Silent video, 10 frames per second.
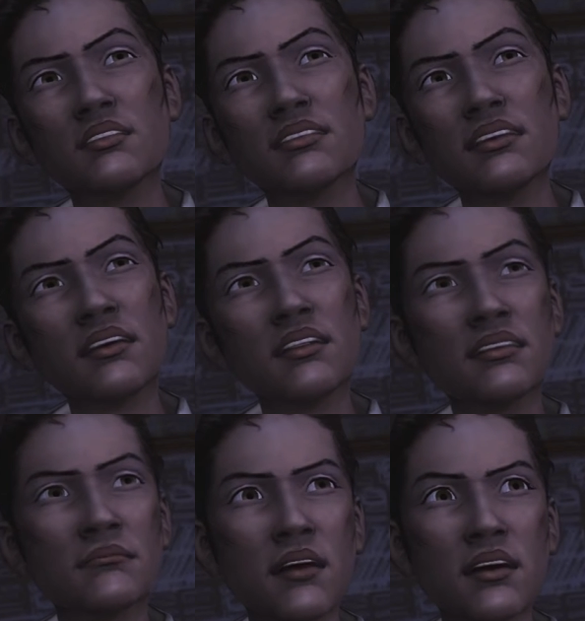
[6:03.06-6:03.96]
I want to do is
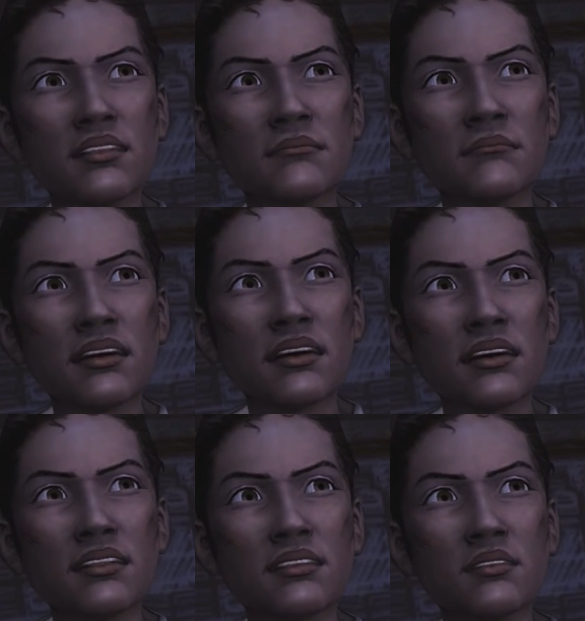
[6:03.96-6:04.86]
get back to
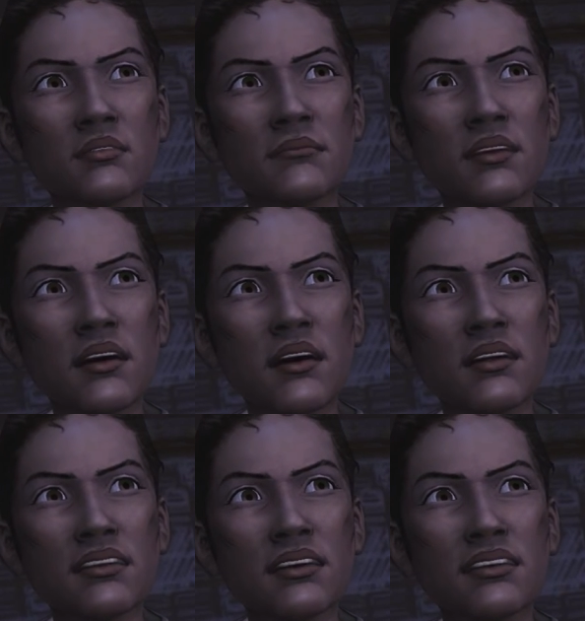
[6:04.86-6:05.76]
Omid, and you put that at